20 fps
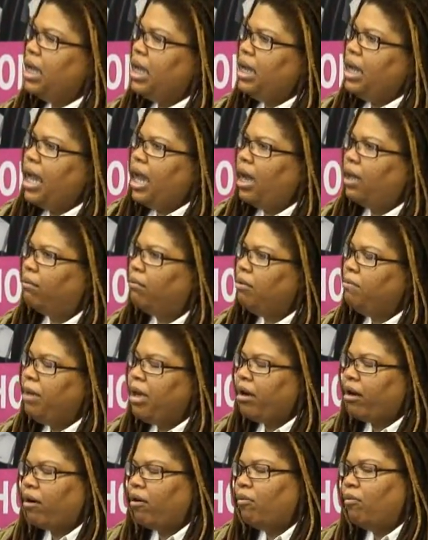and how do we
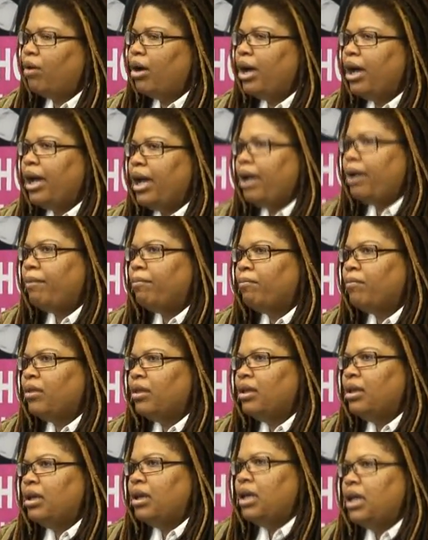make our way.
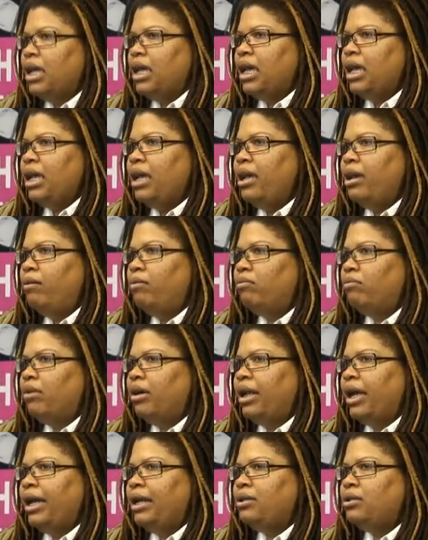And
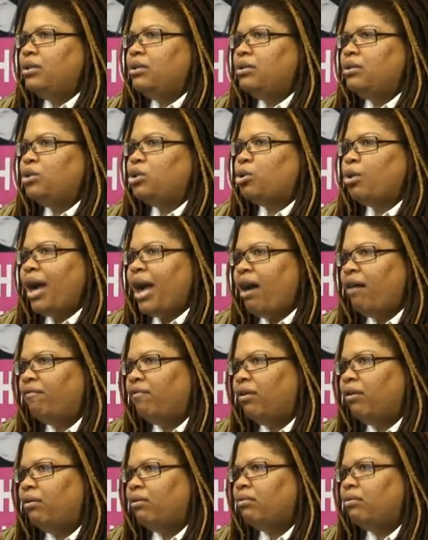when I
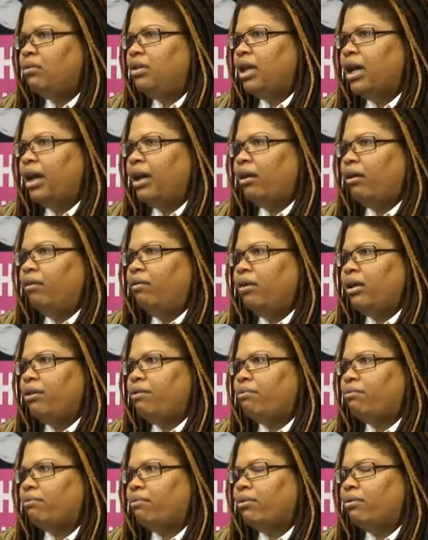travel not
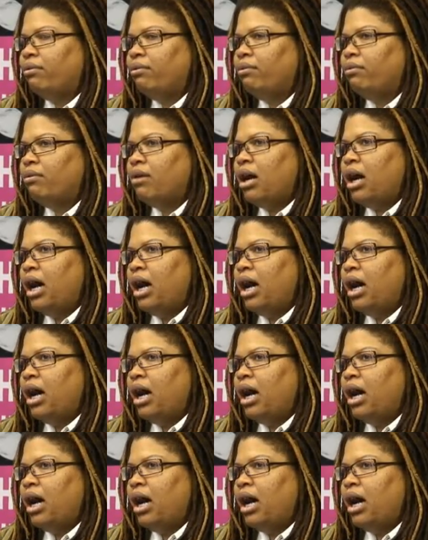only through